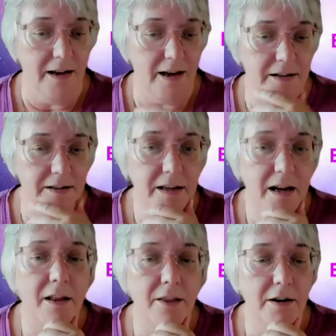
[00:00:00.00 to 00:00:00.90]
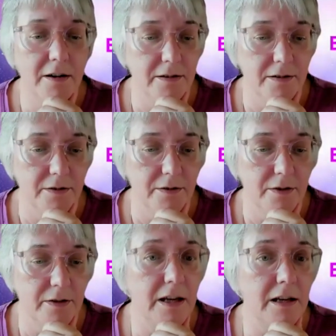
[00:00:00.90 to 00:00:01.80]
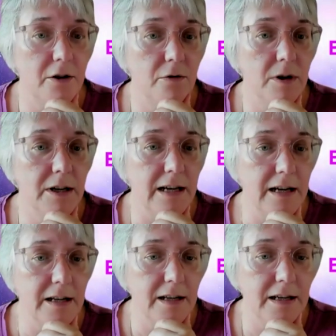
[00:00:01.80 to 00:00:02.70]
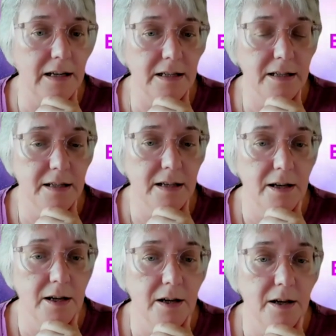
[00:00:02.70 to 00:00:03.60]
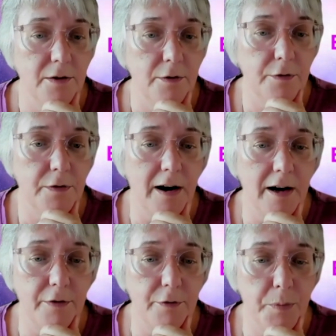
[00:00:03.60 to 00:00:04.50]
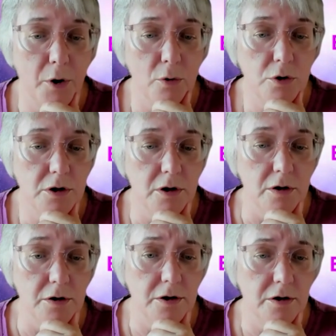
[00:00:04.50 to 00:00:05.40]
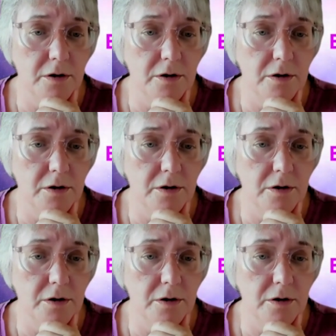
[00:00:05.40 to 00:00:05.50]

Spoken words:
And the other thing you will get is 5 posters.